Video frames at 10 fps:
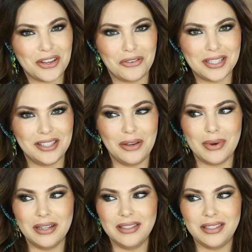the grizzly
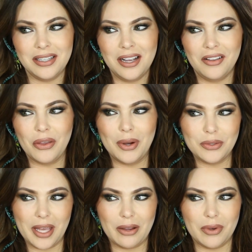ones, the ones
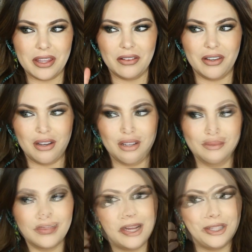like with the little
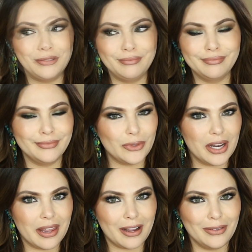what
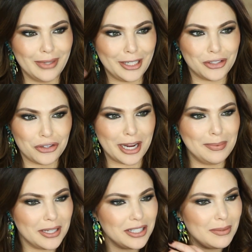are they, like stripes, I